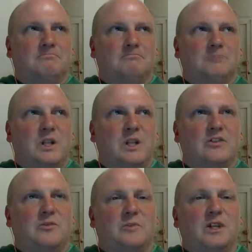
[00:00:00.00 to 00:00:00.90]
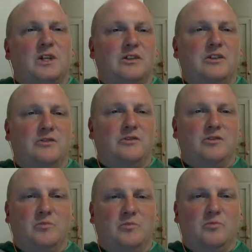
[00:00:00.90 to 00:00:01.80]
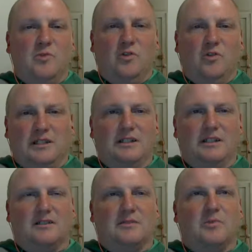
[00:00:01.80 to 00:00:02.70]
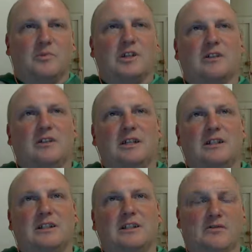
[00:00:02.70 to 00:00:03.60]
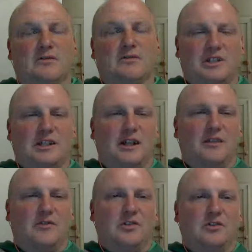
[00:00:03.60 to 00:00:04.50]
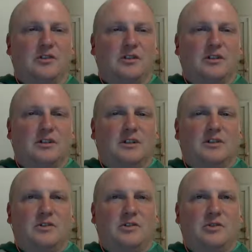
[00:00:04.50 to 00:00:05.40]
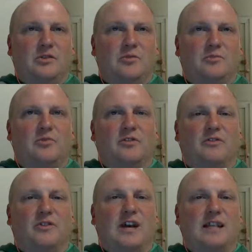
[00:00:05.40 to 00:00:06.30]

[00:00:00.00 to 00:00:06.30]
there's been a huge movement, particularly at the university level, to provide